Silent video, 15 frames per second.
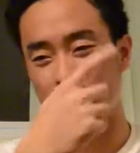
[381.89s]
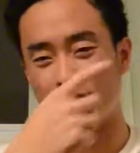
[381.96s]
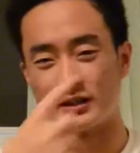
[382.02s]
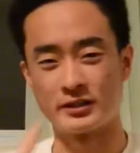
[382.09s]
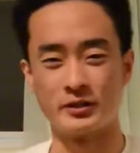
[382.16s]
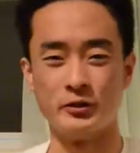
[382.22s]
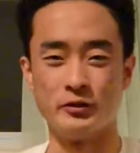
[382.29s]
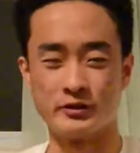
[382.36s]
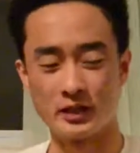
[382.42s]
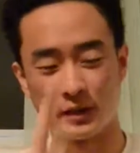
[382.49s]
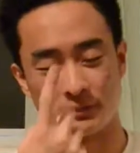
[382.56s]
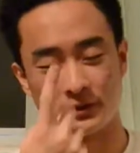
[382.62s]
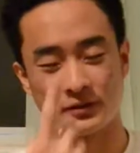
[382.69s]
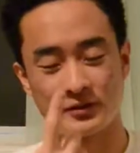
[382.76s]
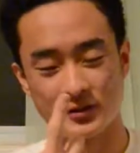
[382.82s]
It shoots
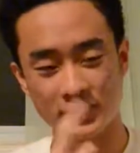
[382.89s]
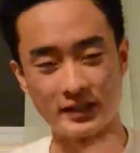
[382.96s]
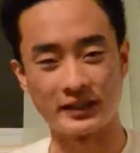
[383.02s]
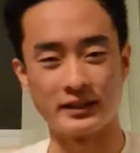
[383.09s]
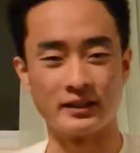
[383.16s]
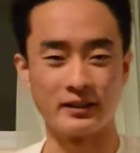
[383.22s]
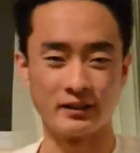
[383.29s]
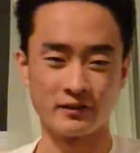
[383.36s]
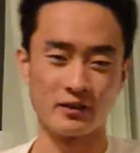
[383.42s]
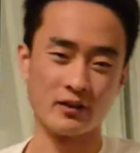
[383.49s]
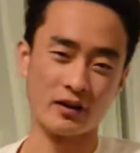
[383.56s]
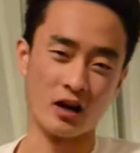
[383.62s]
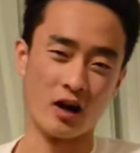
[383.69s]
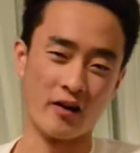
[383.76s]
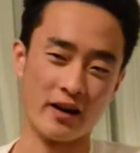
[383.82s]
up the string.
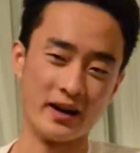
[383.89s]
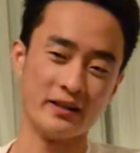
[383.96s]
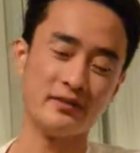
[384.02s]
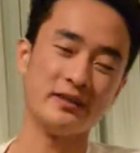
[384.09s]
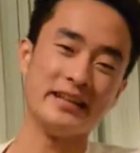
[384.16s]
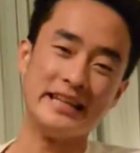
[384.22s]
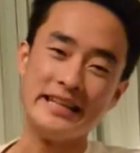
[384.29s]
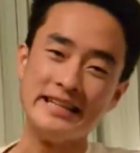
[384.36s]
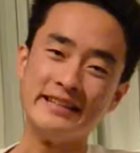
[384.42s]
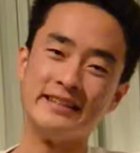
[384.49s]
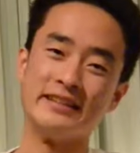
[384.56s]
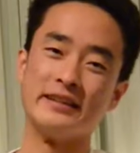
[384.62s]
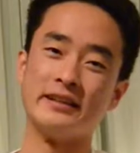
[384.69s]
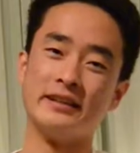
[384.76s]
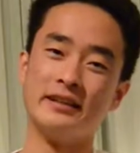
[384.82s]
Alright?
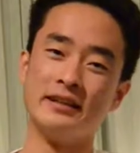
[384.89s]
Easy.